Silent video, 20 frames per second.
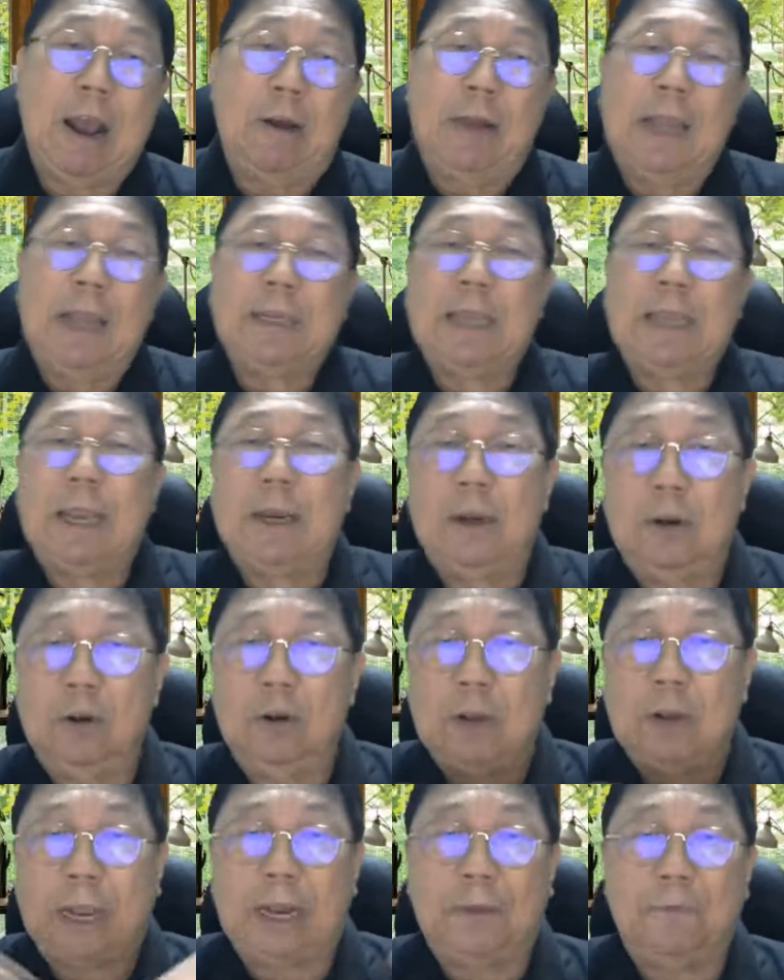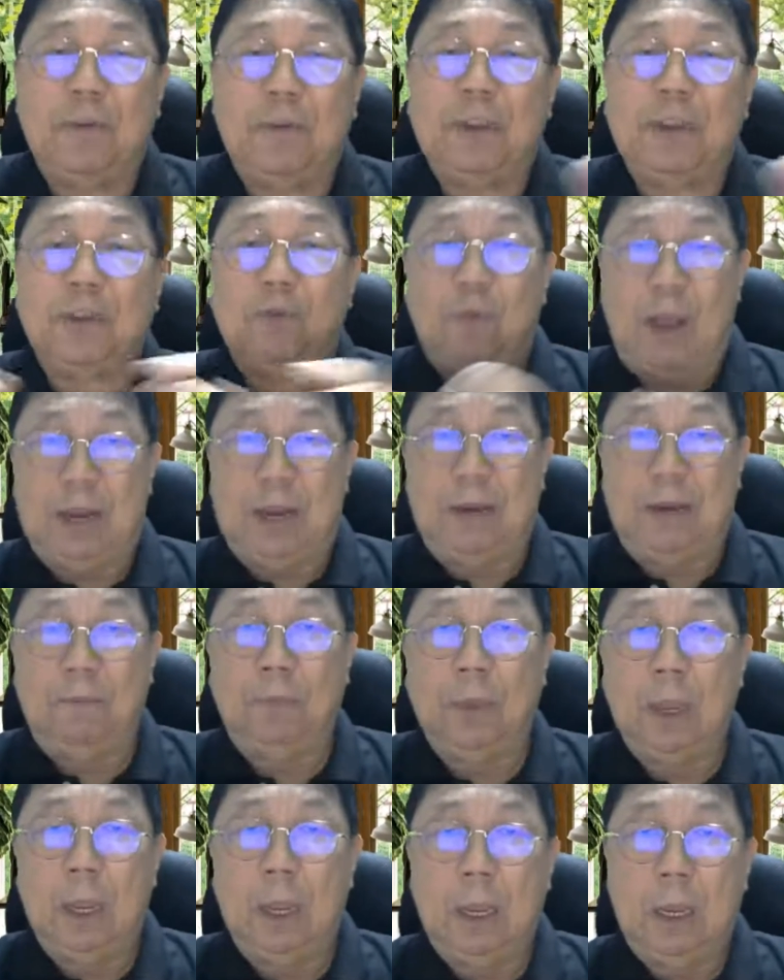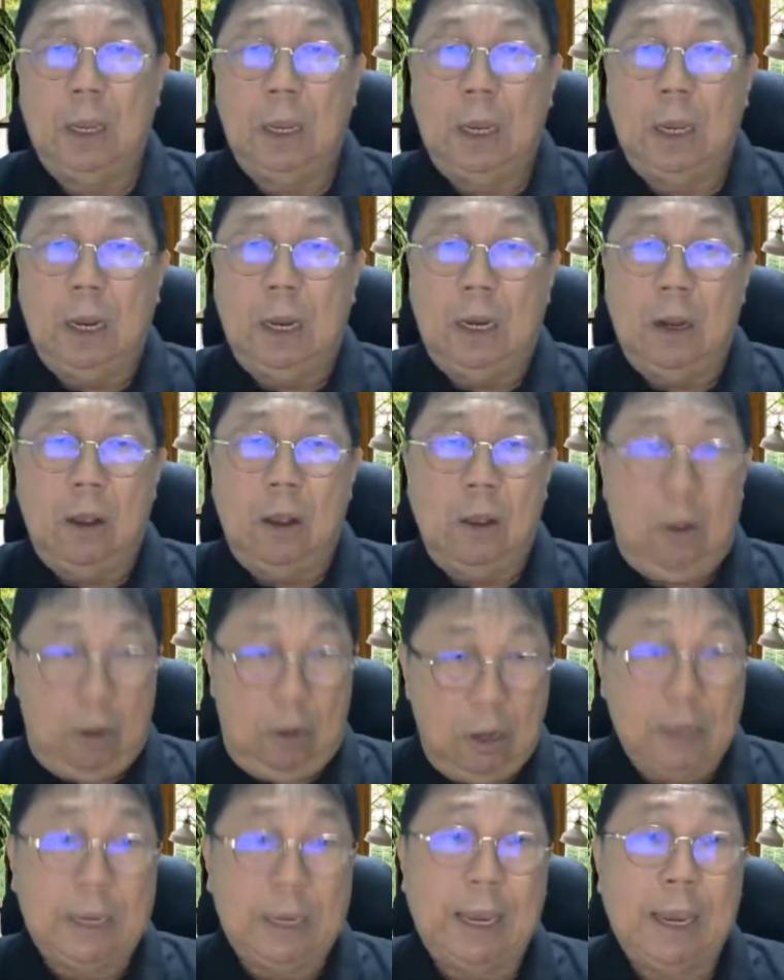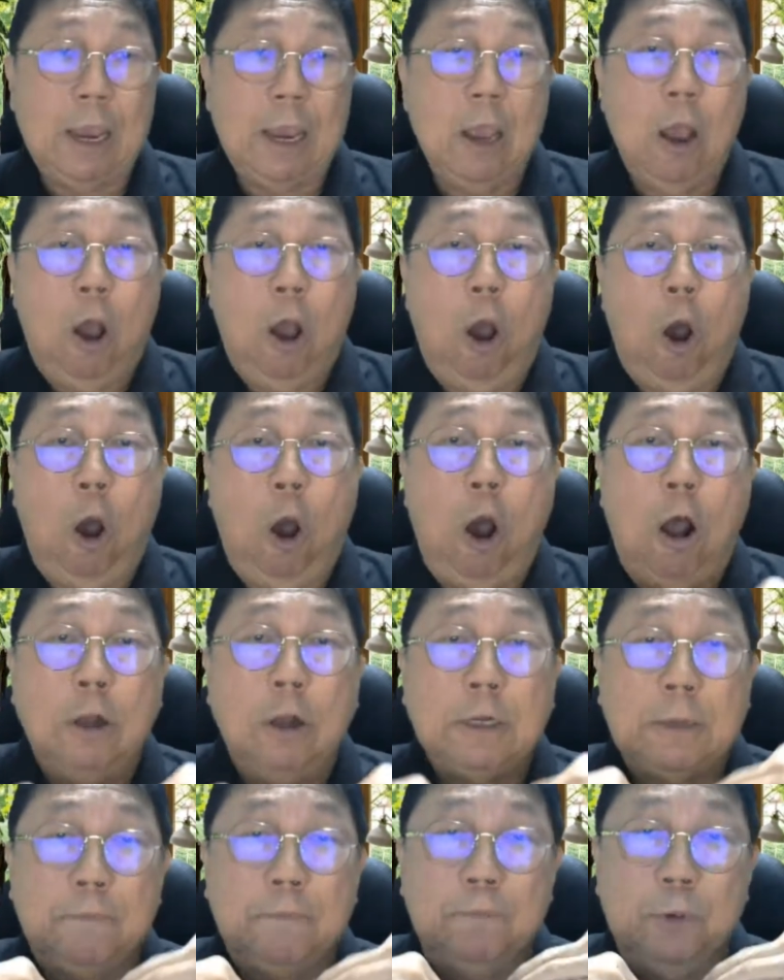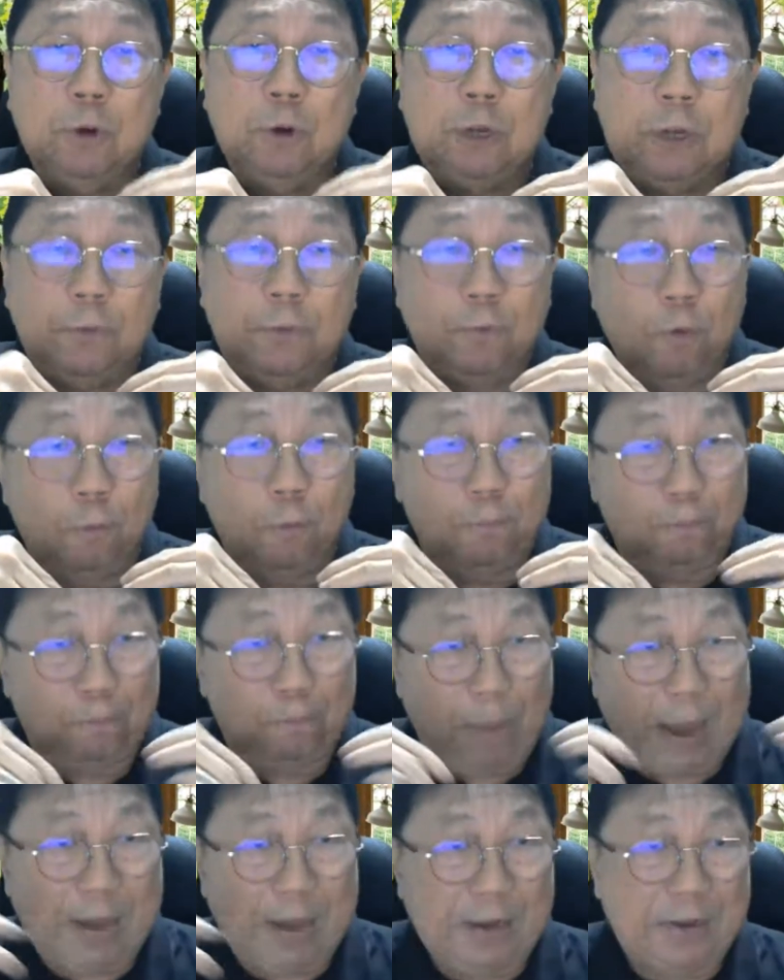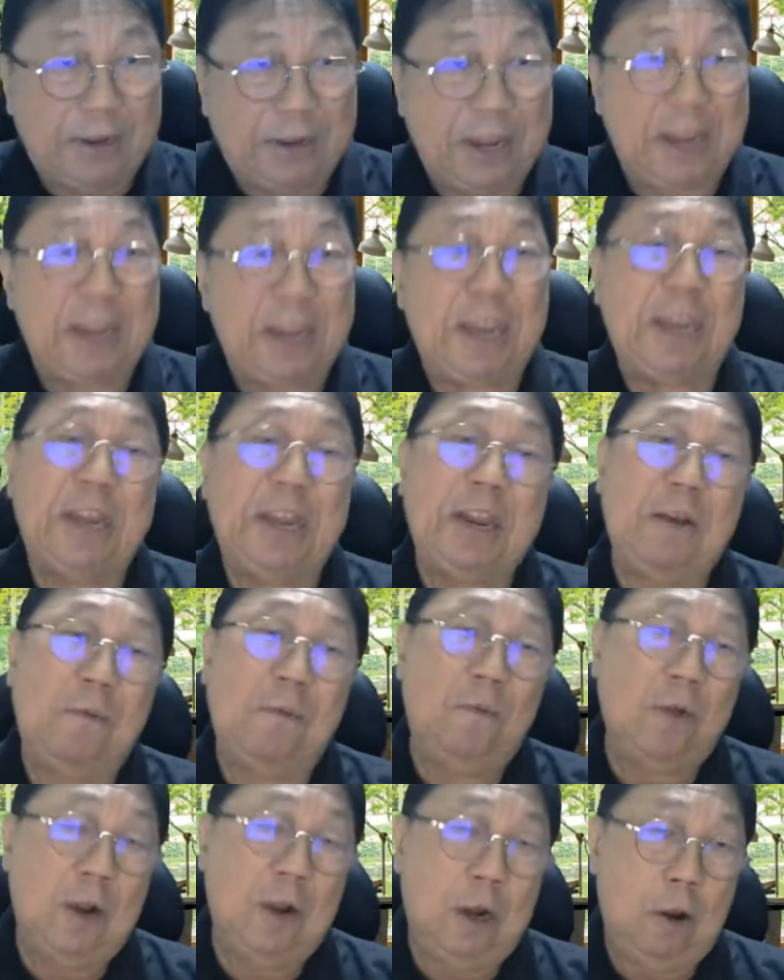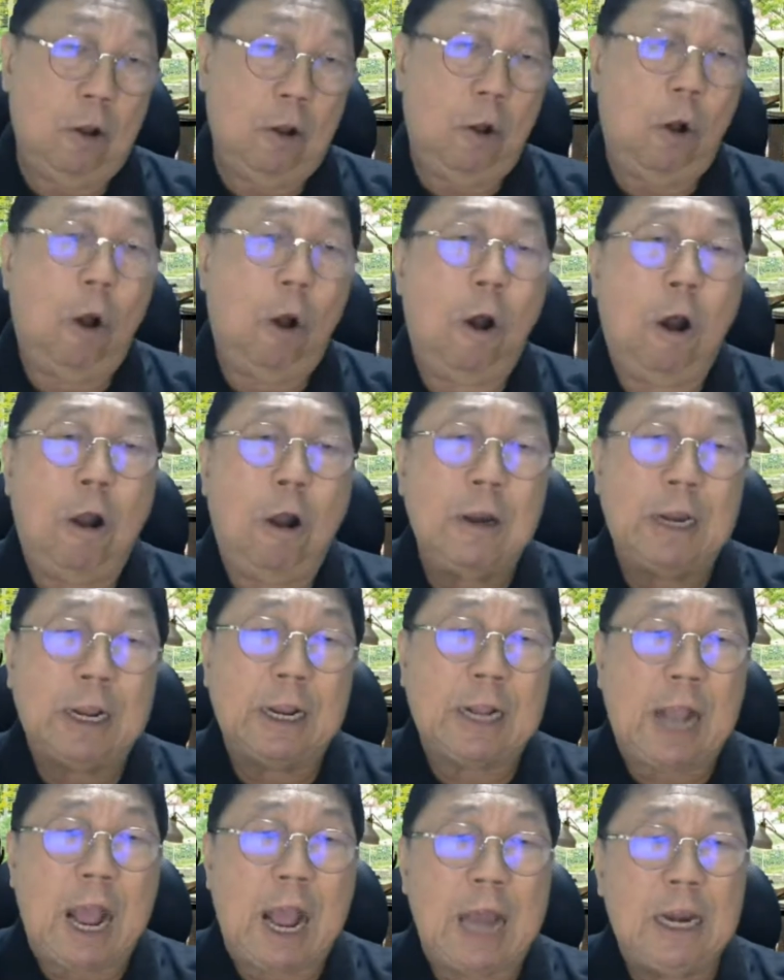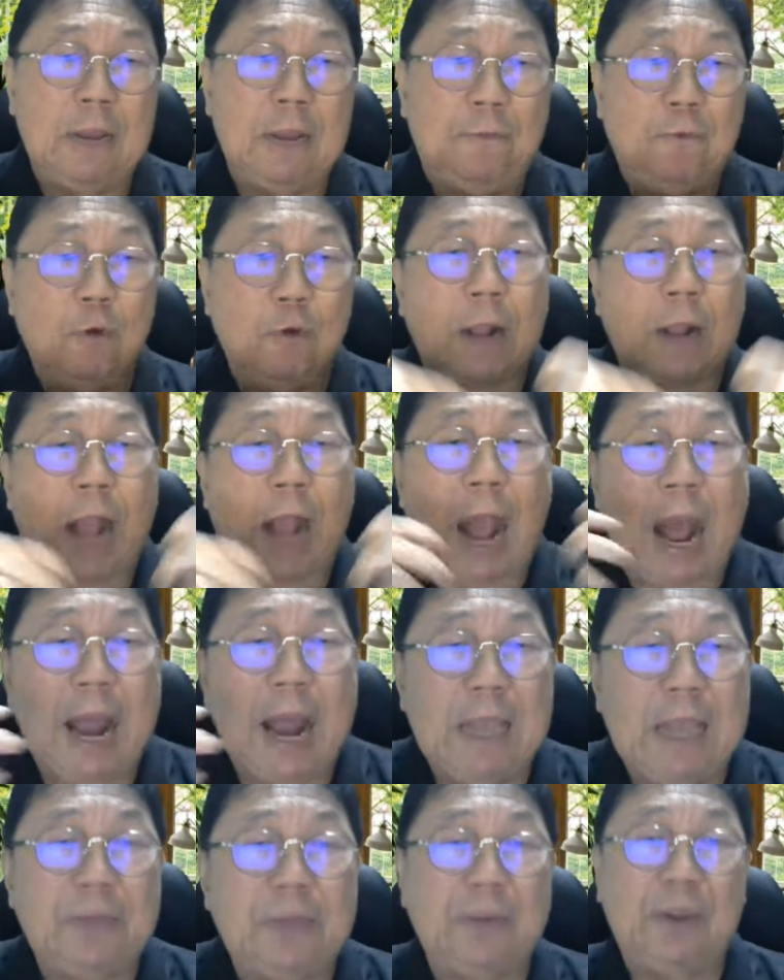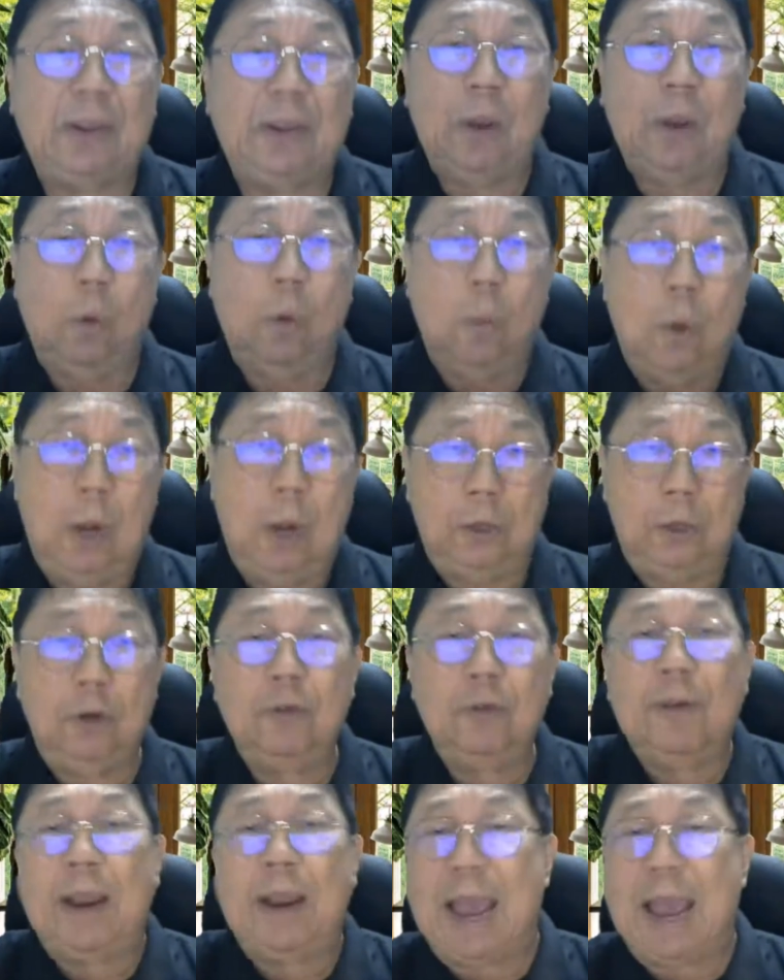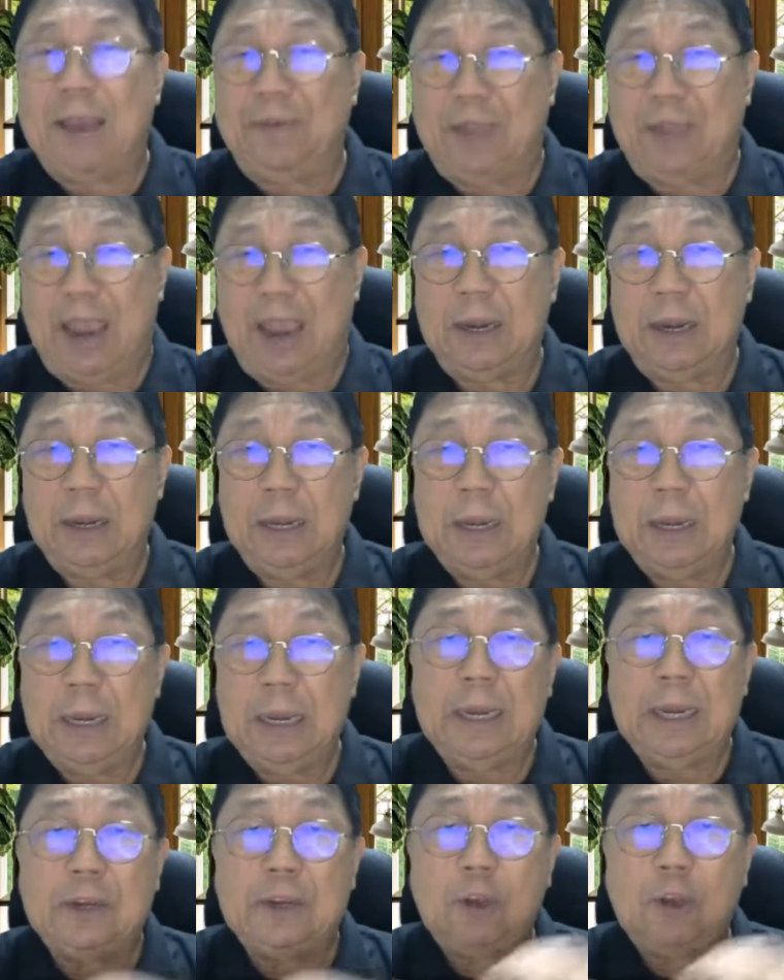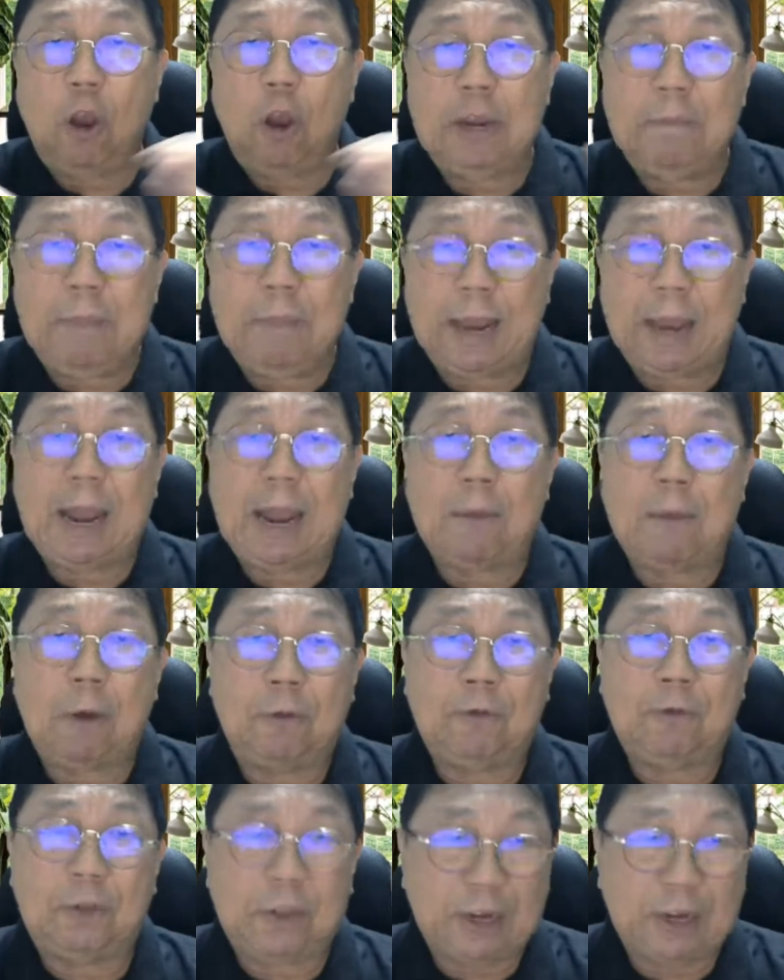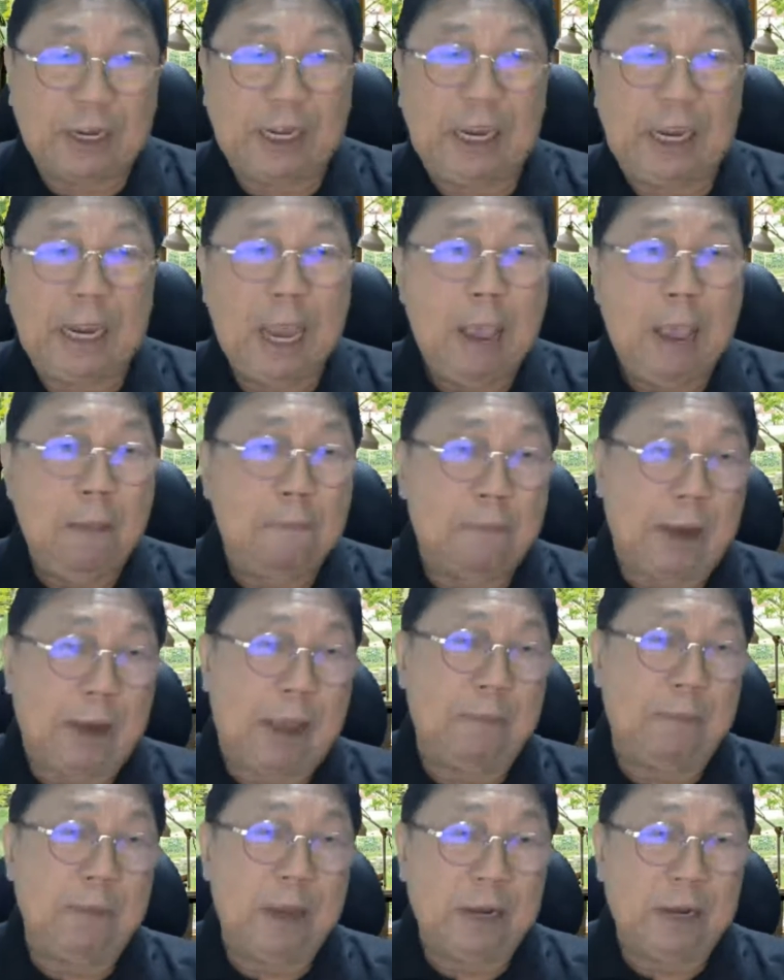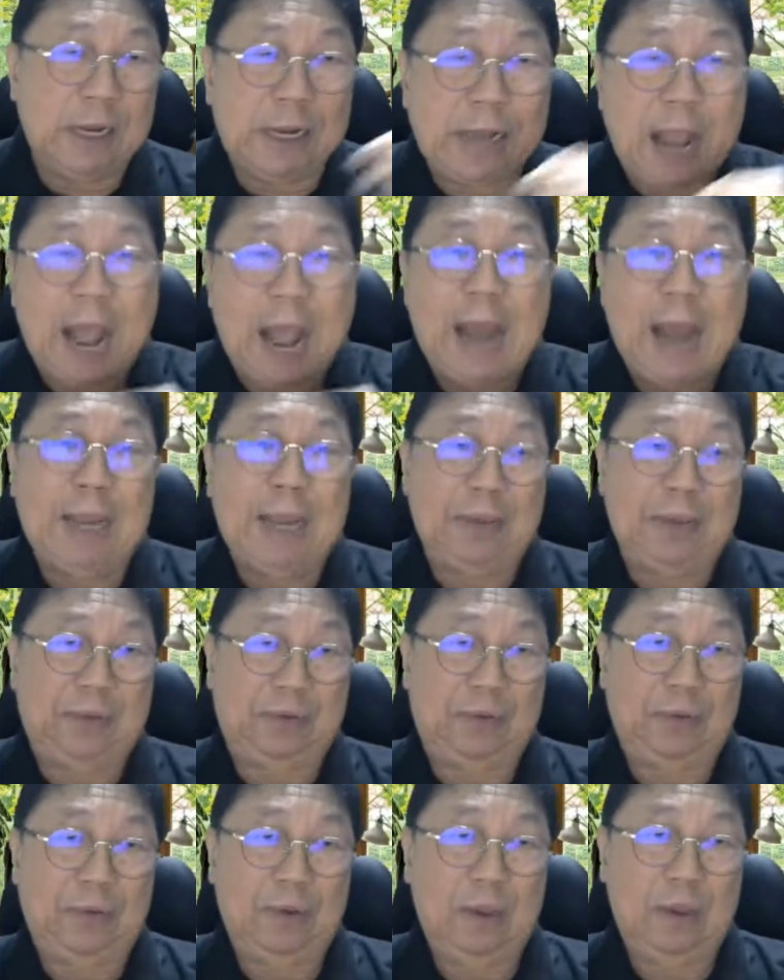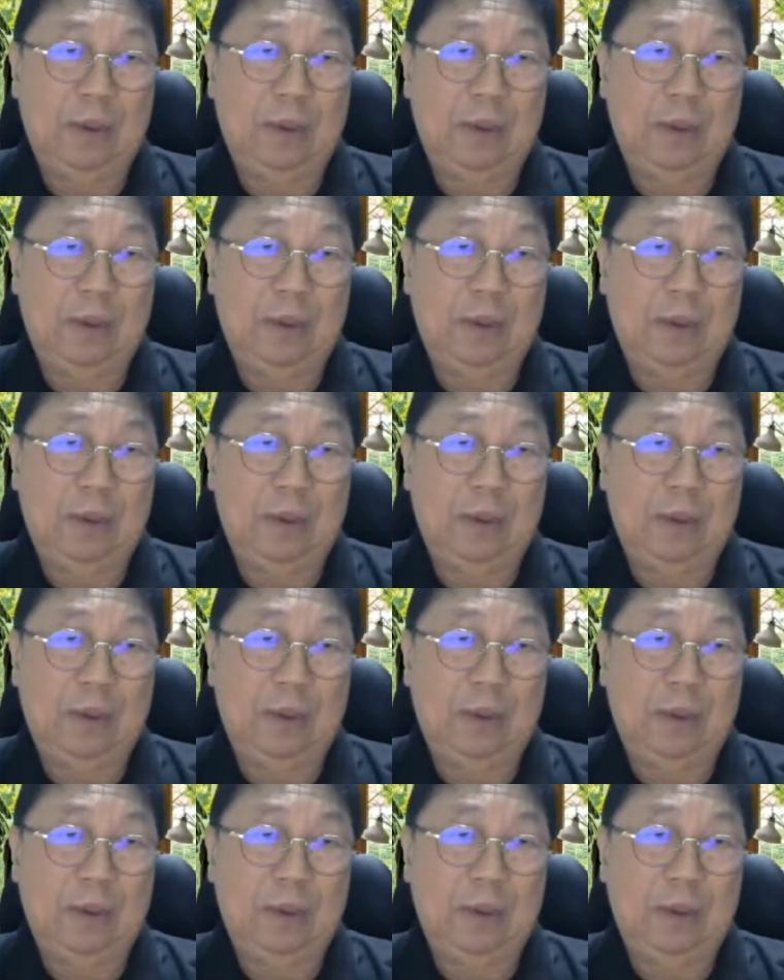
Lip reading: let's look at the first one. Okay. All the beautiful painting in the world, all the colorful colors in the world. Do you realize that it is only made up of 3 primary colors?